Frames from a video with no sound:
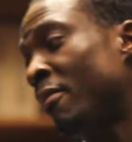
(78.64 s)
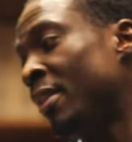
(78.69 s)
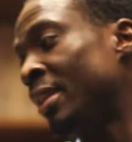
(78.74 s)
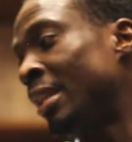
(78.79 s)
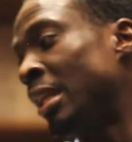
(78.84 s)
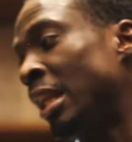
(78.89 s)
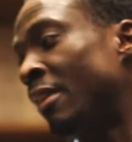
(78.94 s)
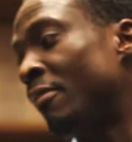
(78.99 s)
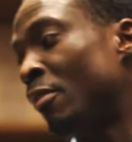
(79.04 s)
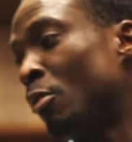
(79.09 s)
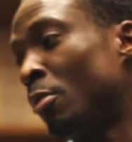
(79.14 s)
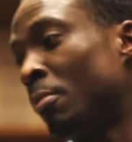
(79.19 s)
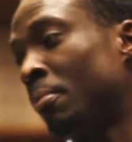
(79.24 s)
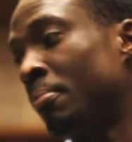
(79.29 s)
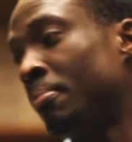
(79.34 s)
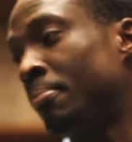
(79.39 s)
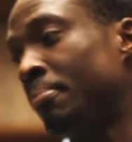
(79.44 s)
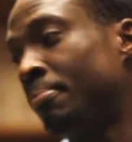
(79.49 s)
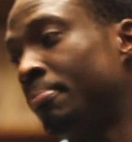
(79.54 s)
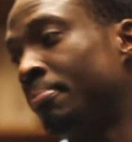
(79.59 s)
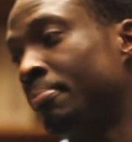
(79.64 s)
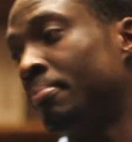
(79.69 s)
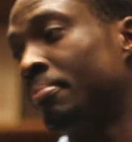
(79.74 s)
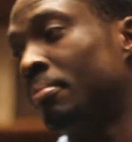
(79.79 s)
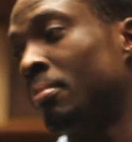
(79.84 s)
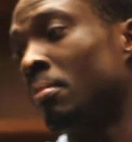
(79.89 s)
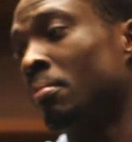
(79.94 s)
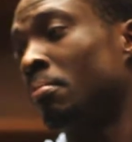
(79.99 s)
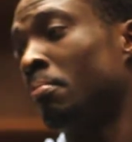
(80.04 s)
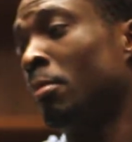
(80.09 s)
in the living room.
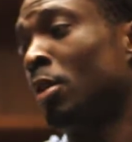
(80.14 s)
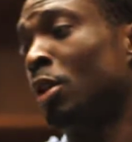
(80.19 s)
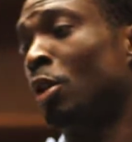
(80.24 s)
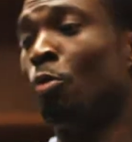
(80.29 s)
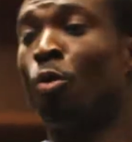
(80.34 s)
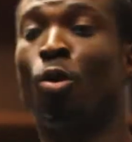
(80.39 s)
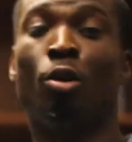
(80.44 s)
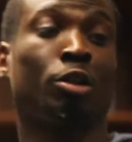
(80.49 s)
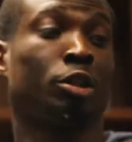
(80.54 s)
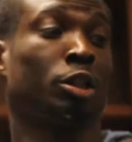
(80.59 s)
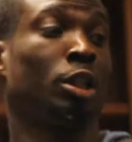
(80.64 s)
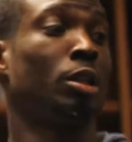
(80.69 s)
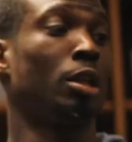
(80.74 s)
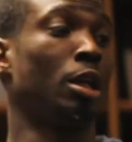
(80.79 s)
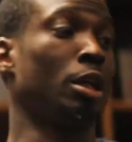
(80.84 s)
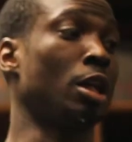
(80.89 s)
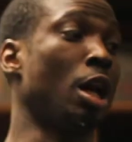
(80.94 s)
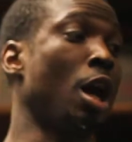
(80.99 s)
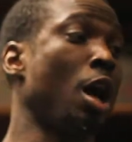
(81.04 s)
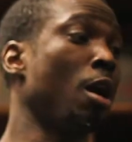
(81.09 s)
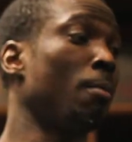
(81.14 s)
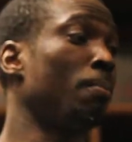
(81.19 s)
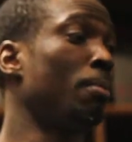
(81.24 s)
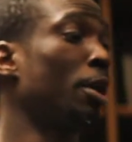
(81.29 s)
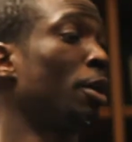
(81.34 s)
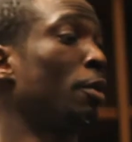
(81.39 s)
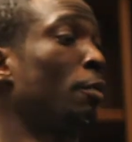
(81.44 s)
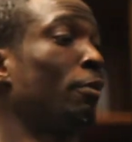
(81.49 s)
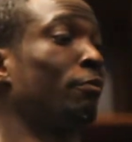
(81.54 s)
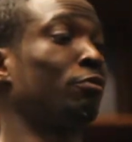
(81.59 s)
Mother walks in like the
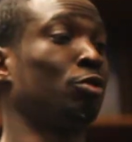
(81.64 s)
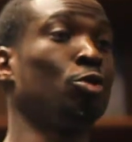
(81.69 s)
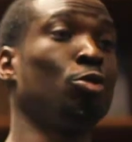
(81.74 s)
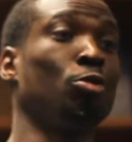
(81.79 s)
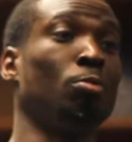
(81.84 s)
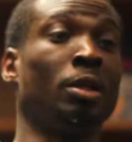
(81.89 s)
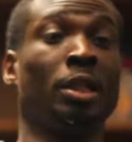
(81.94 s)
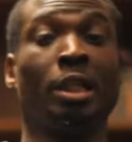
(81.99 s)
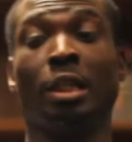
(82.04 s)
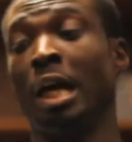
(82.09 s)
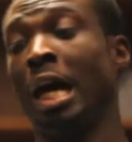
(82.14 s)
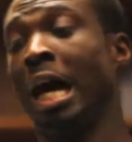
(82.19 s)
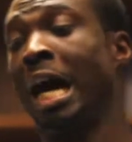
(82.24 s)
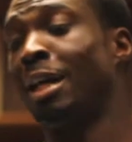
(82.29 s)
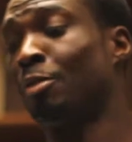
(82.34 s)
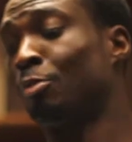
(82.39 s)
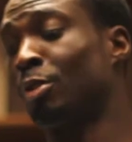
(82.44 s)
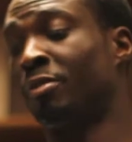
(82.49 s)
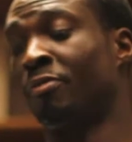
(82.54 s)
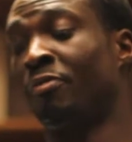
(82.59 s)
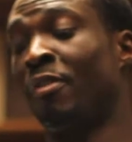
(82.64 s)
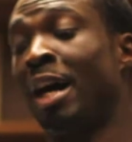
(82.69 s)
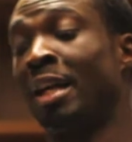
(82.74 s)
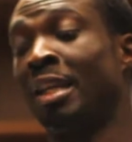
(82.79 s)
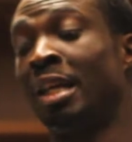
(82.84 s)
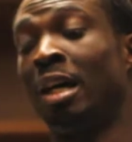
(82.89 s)
harbinger of doom, and in her hand was father